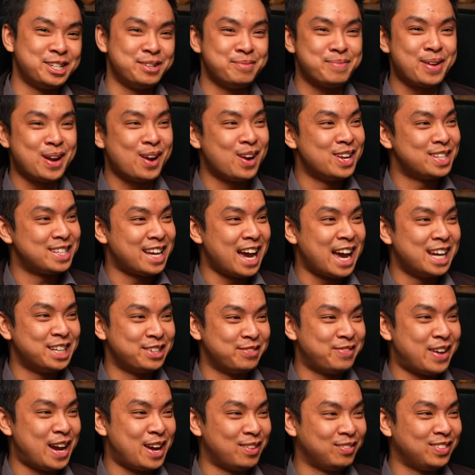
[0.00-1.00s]
Asian parents,
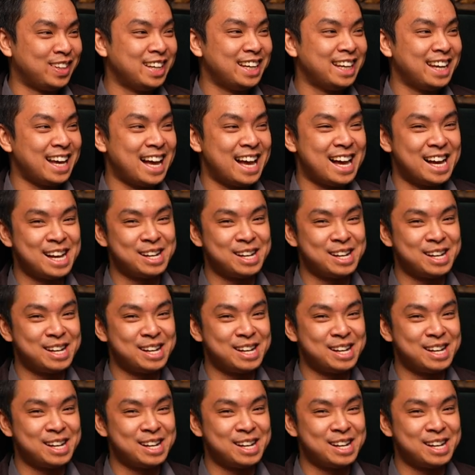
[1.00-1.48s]
Asian family.